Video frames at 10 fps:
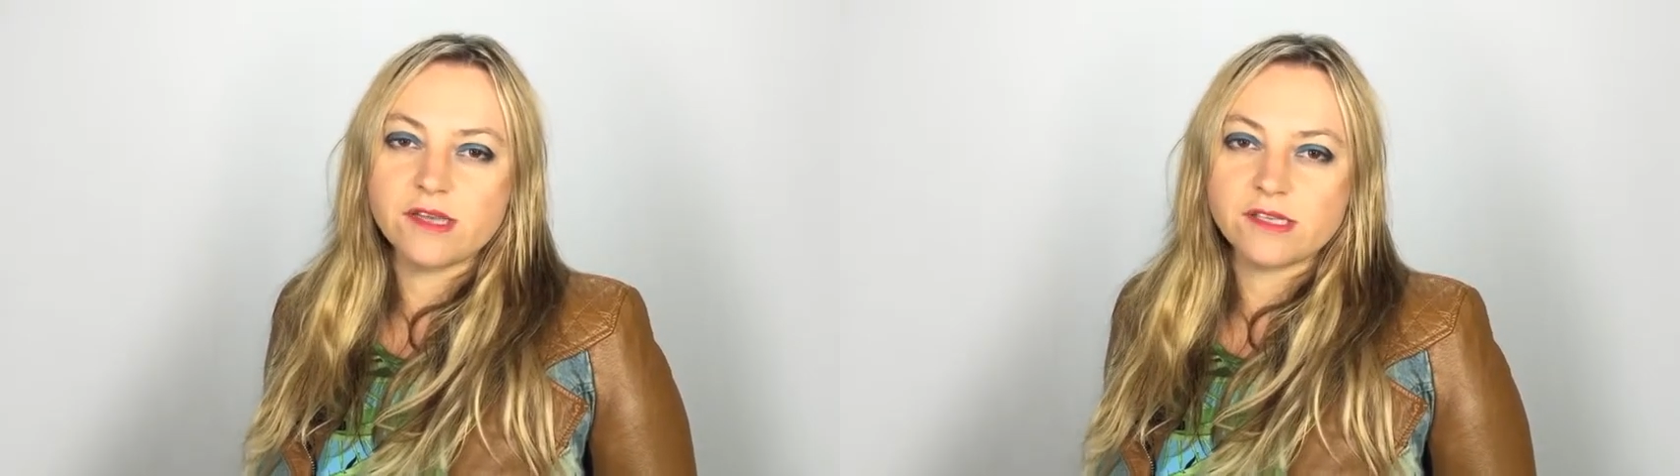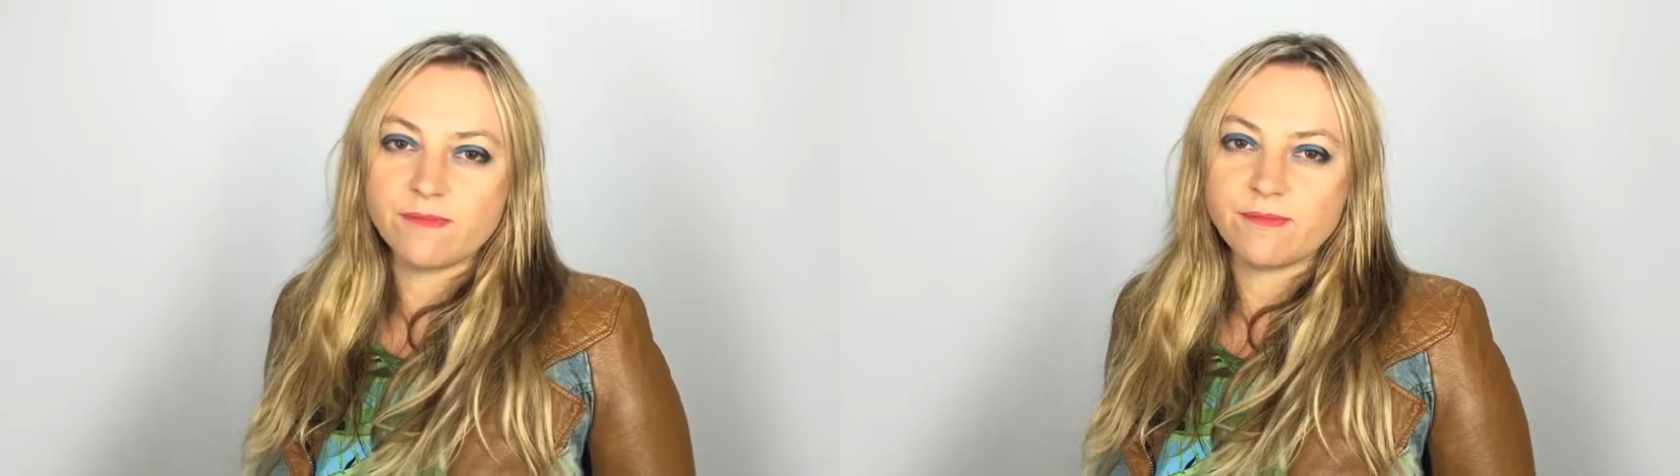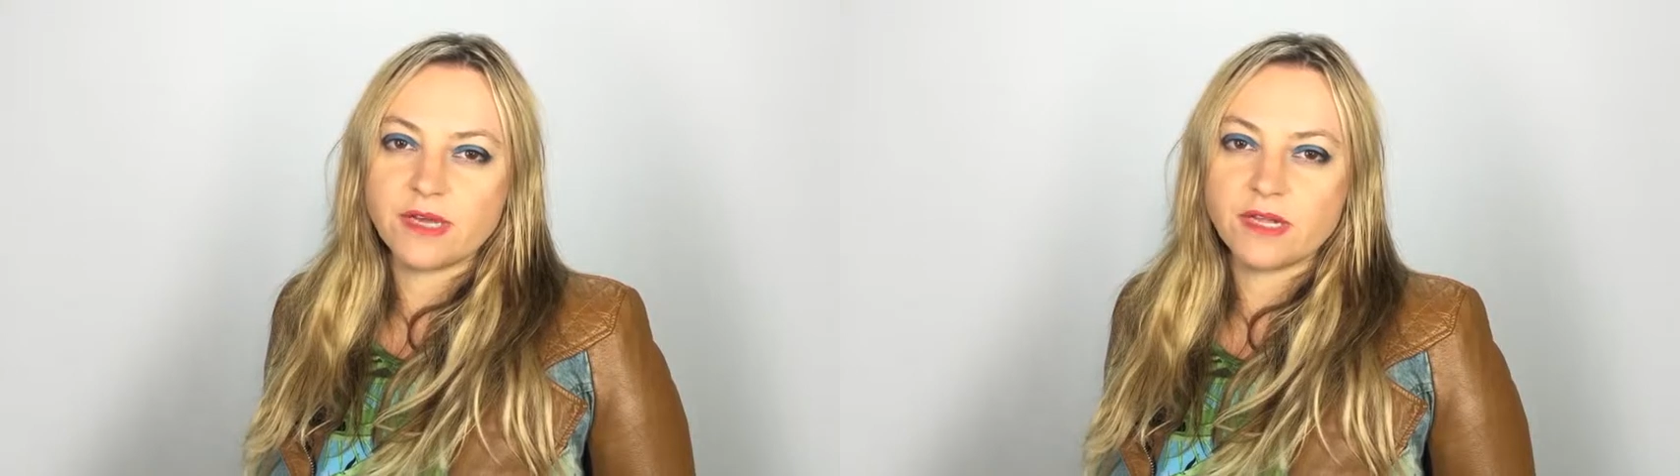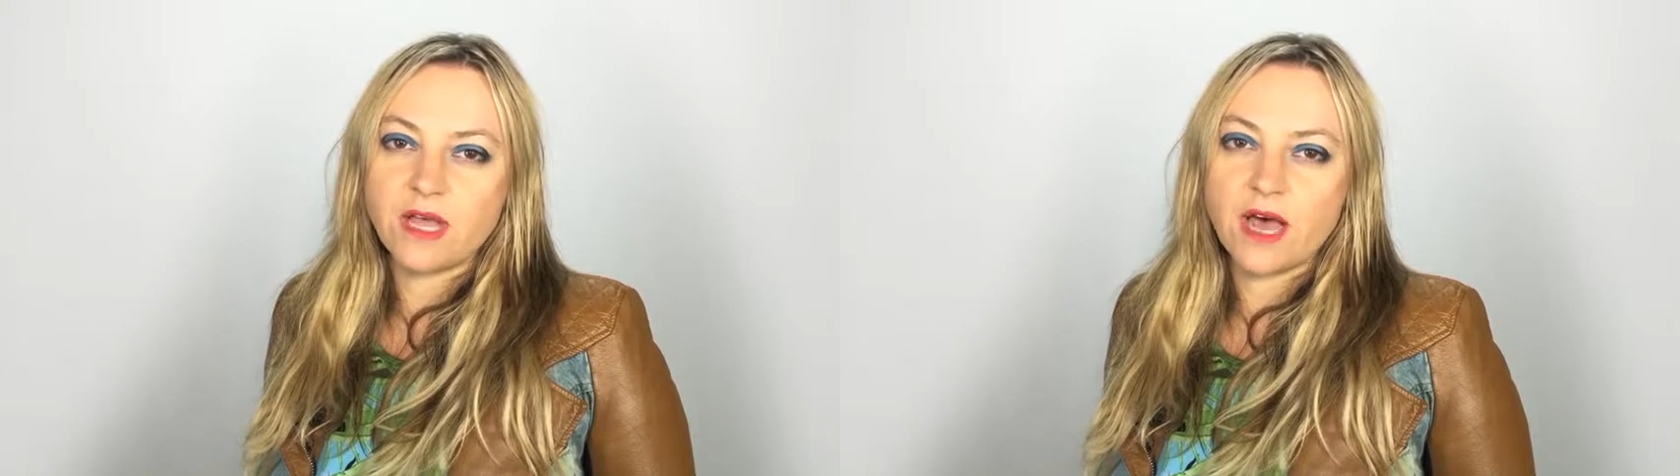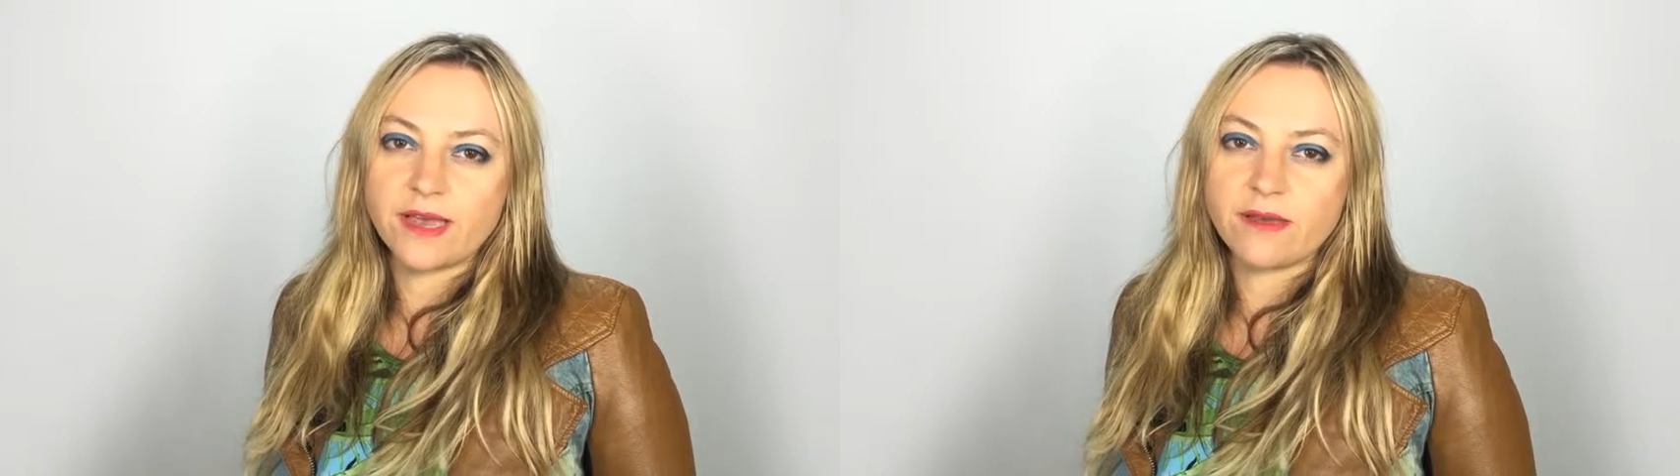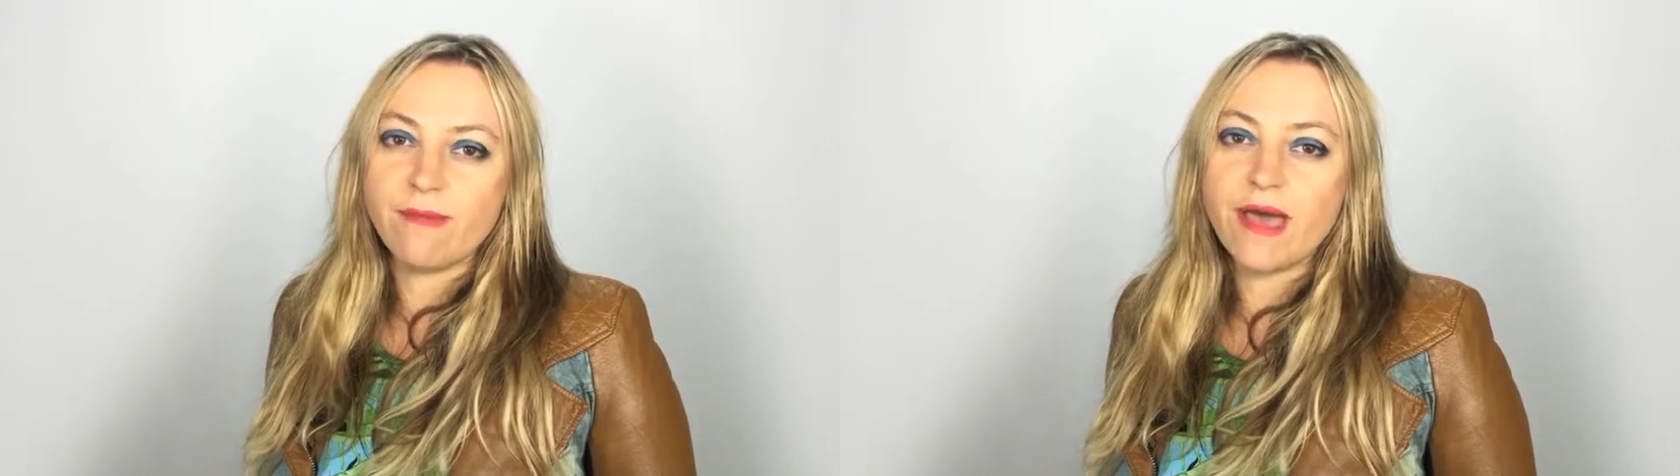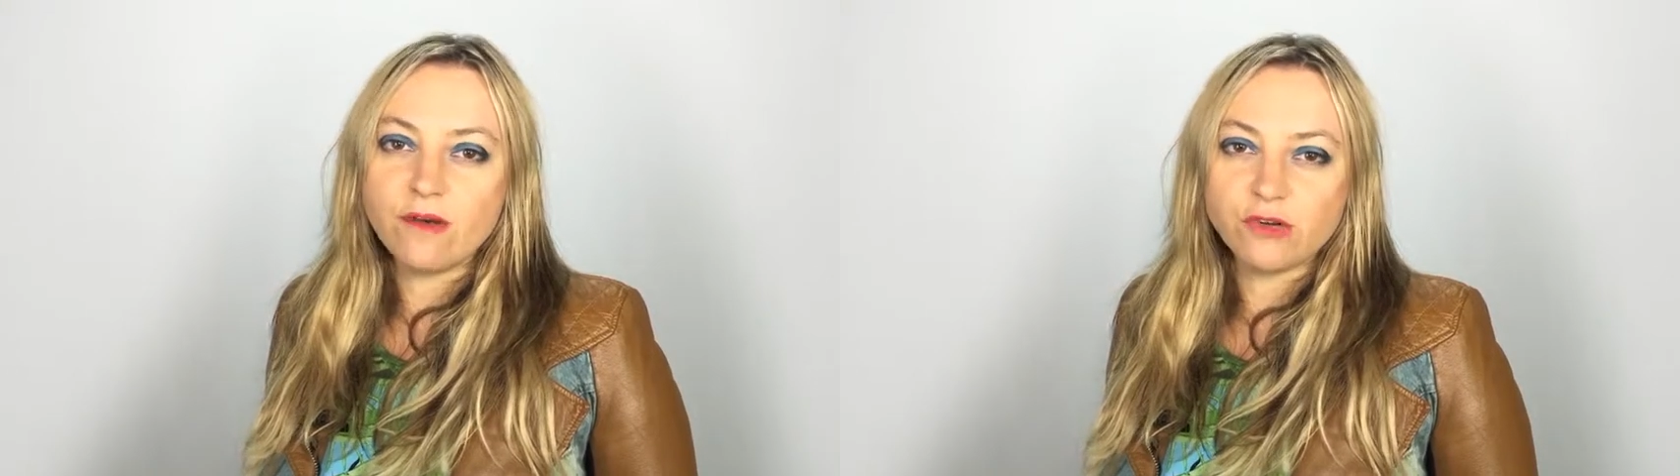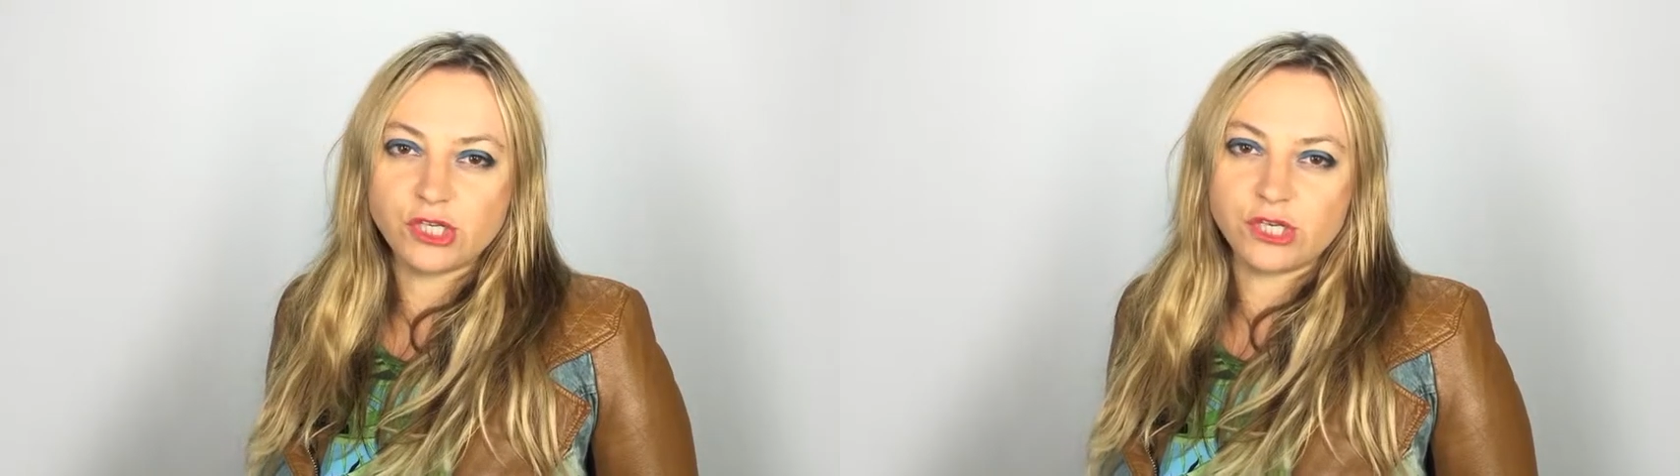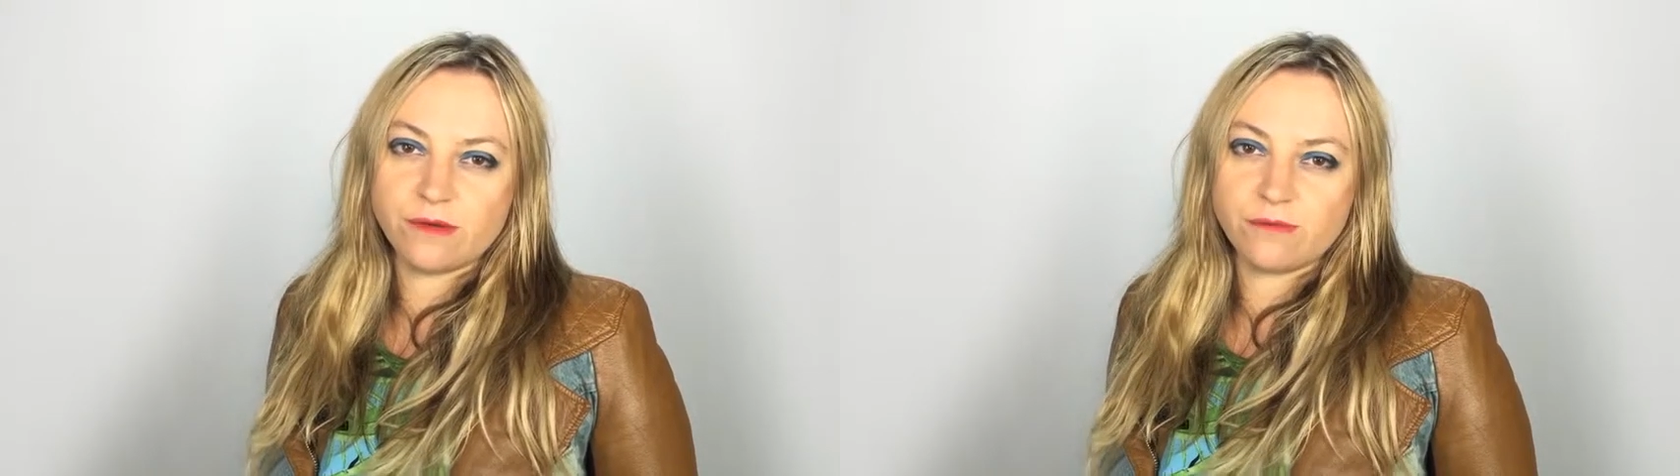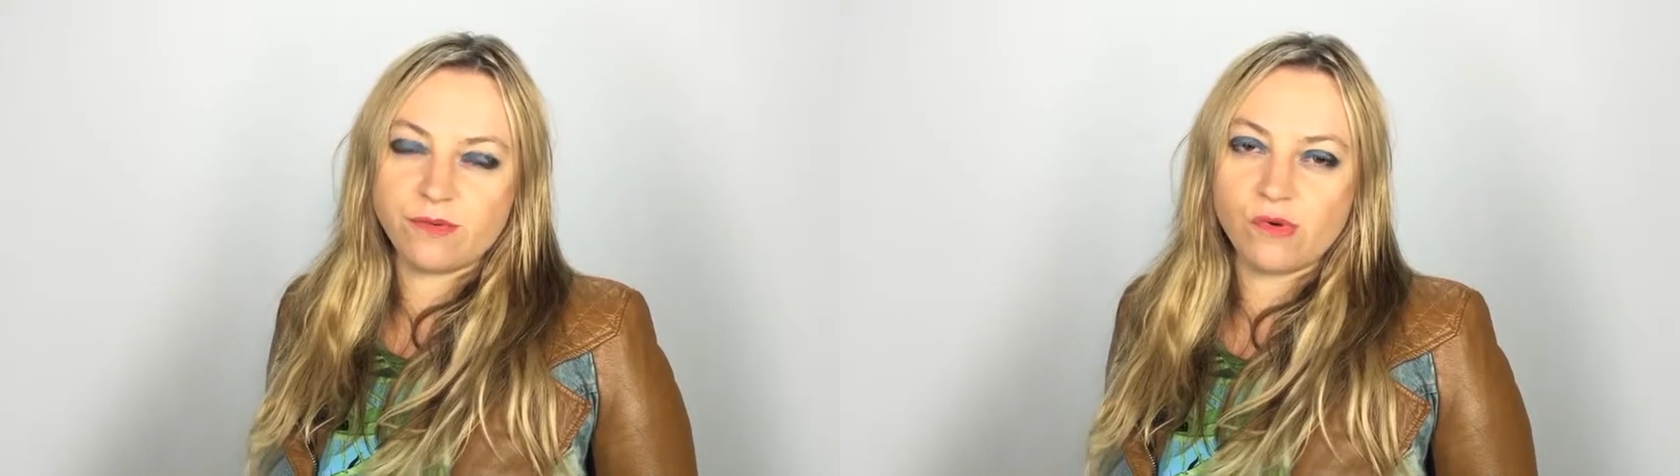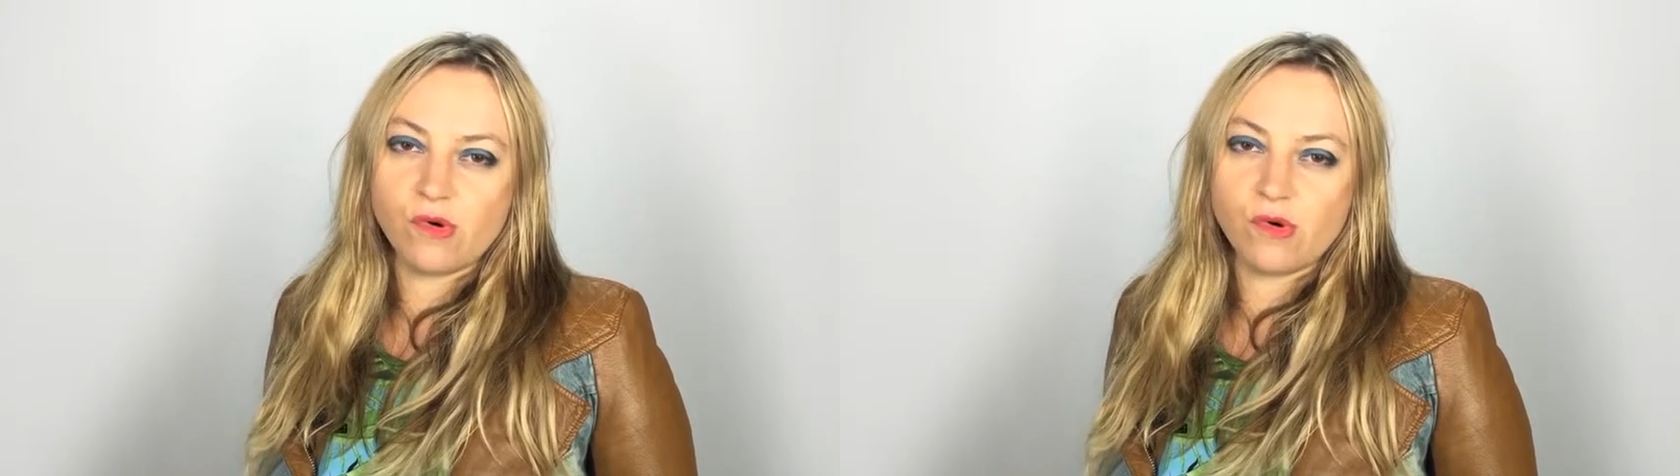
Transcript: something like MailChimp